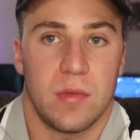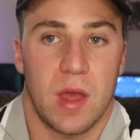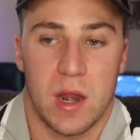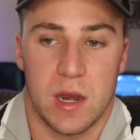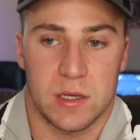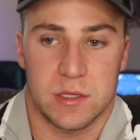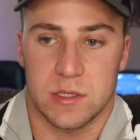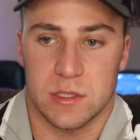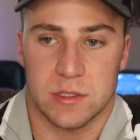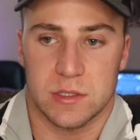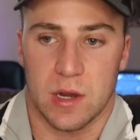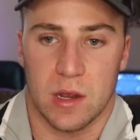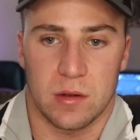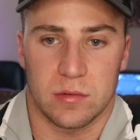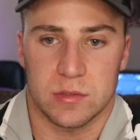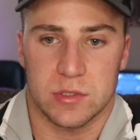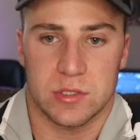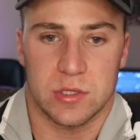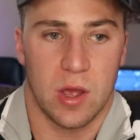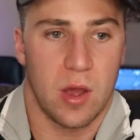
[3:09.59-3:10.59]
and it's just
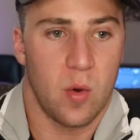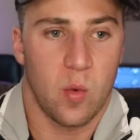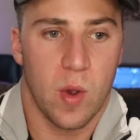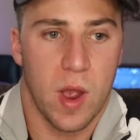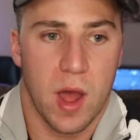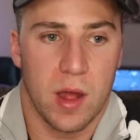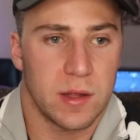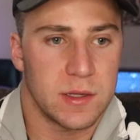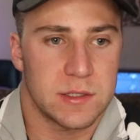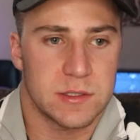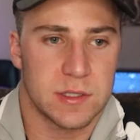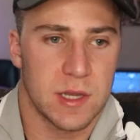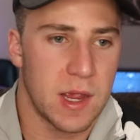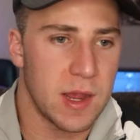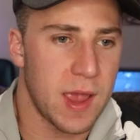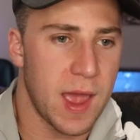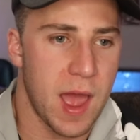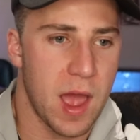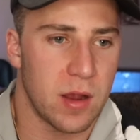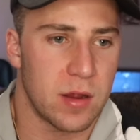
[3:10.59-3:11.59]
going so well, it's
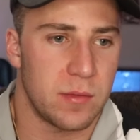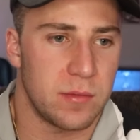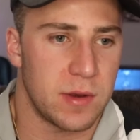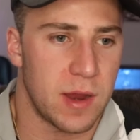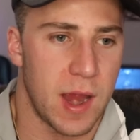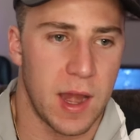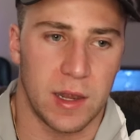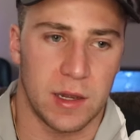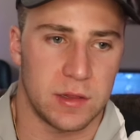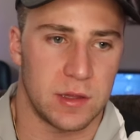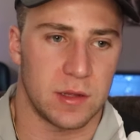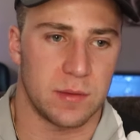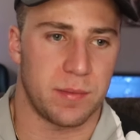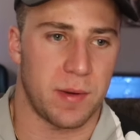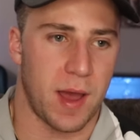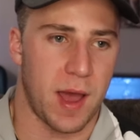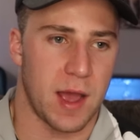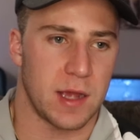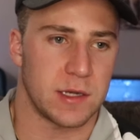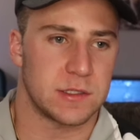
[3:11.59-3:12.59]
like, how could anything
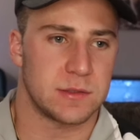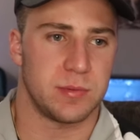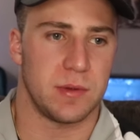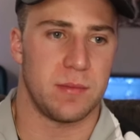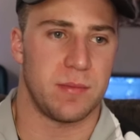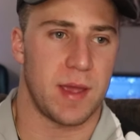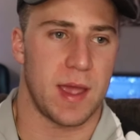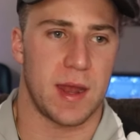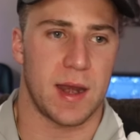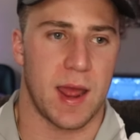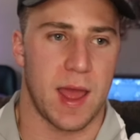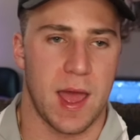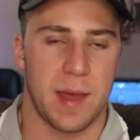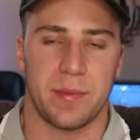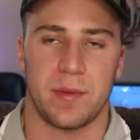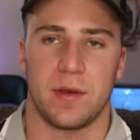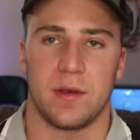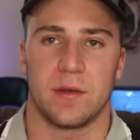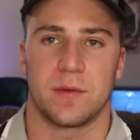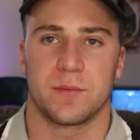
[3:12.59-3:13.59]
possibly bad
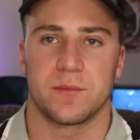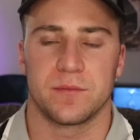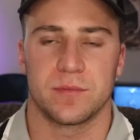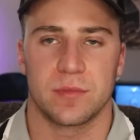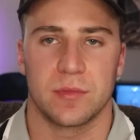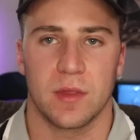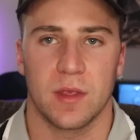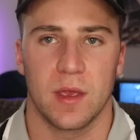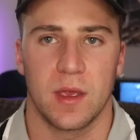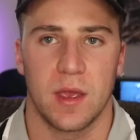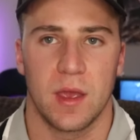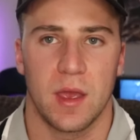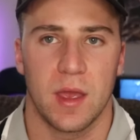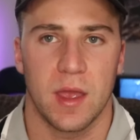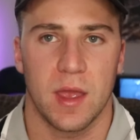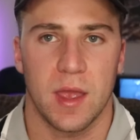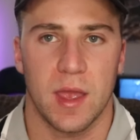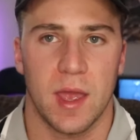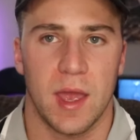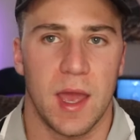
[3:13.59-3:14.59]
happen?
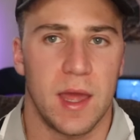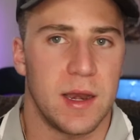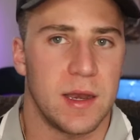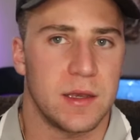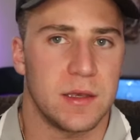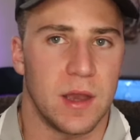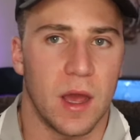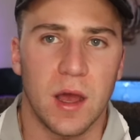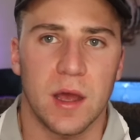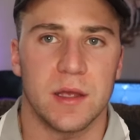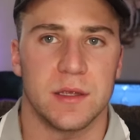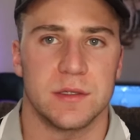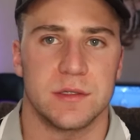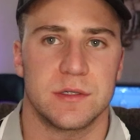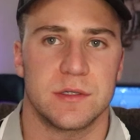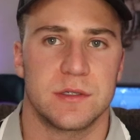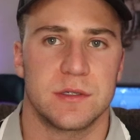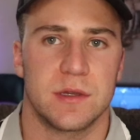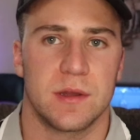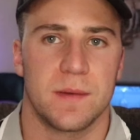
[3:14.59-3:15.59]
And it
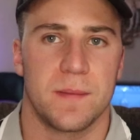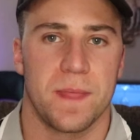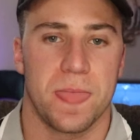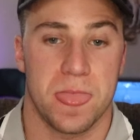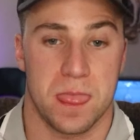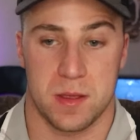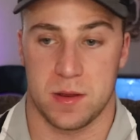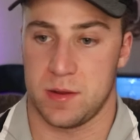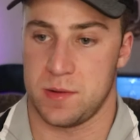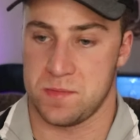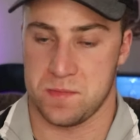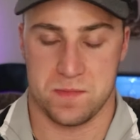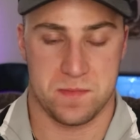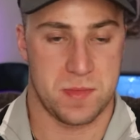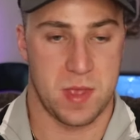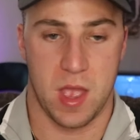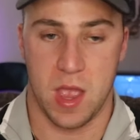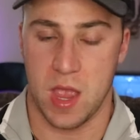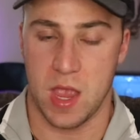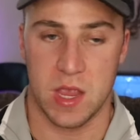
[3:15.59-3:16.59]
does.
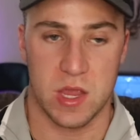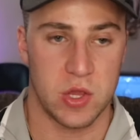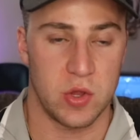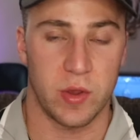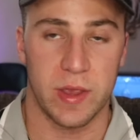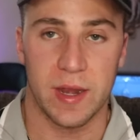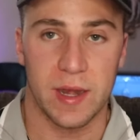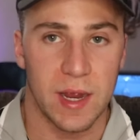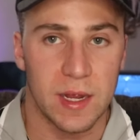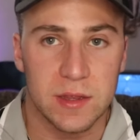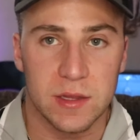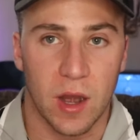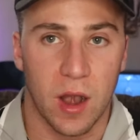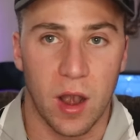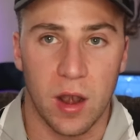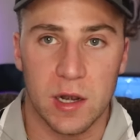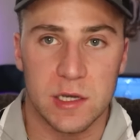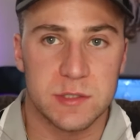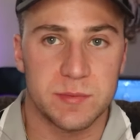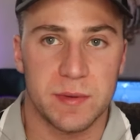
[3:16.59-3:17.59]
You get hit the
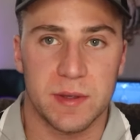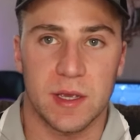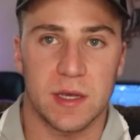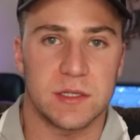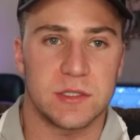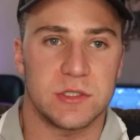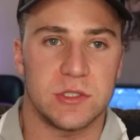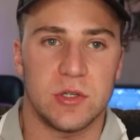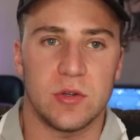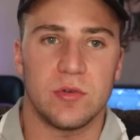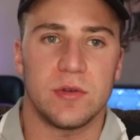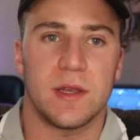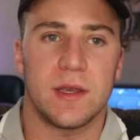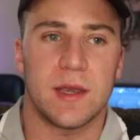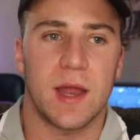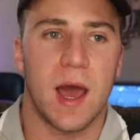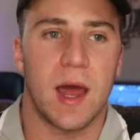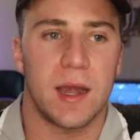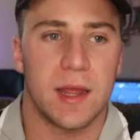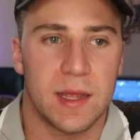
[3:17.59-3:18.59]
hardest because you did
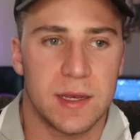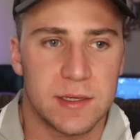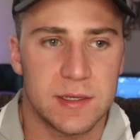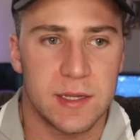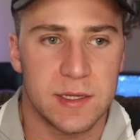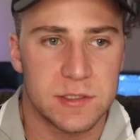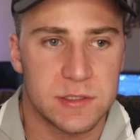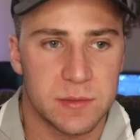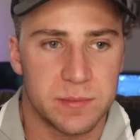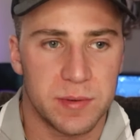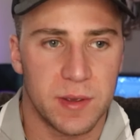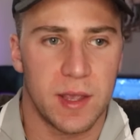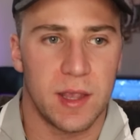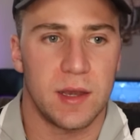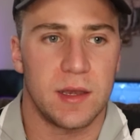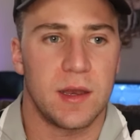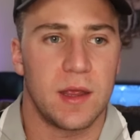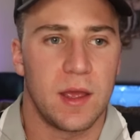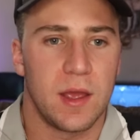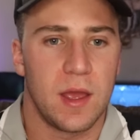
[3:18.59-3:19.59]
not
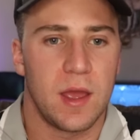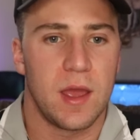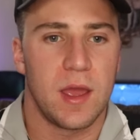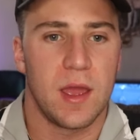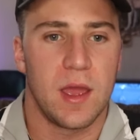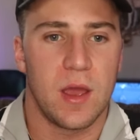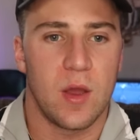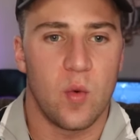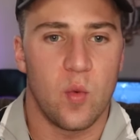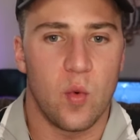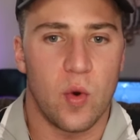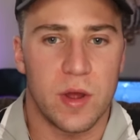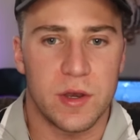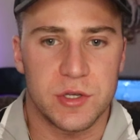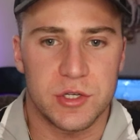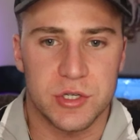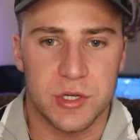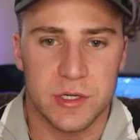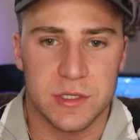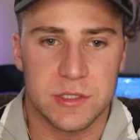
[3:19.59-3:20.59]
anticipate
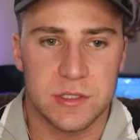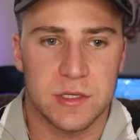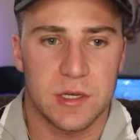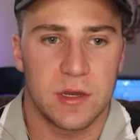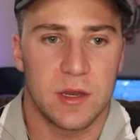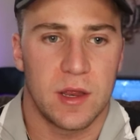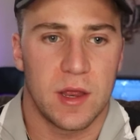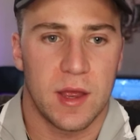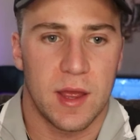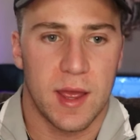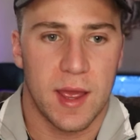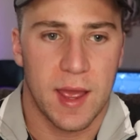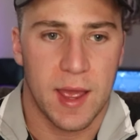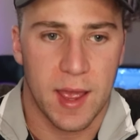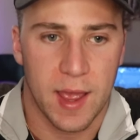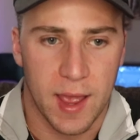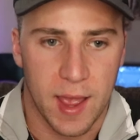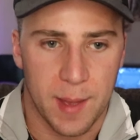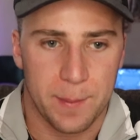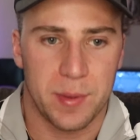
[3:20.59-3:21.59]
what just
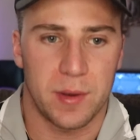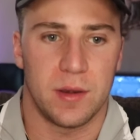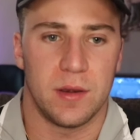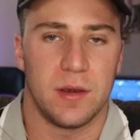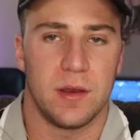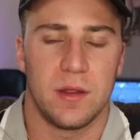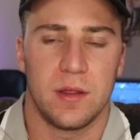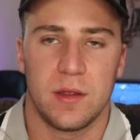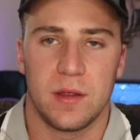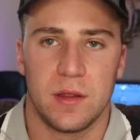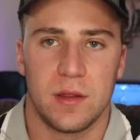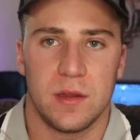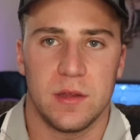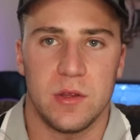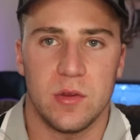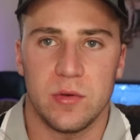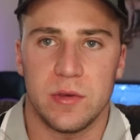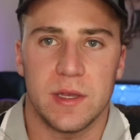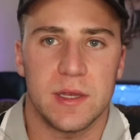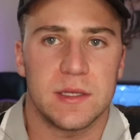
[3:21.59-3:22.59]
happened.
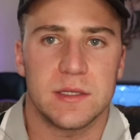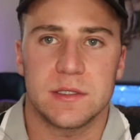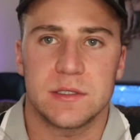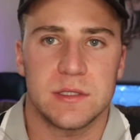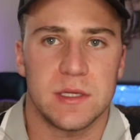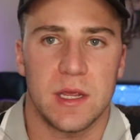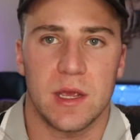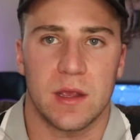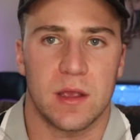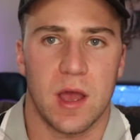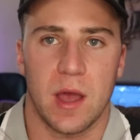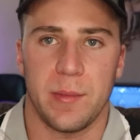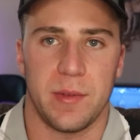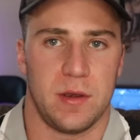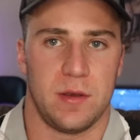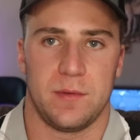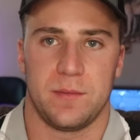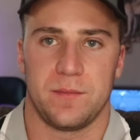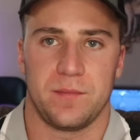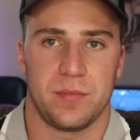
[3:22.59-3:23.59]
You didn't see it
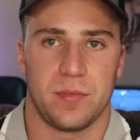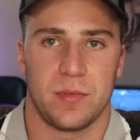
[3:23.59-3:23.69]
coming.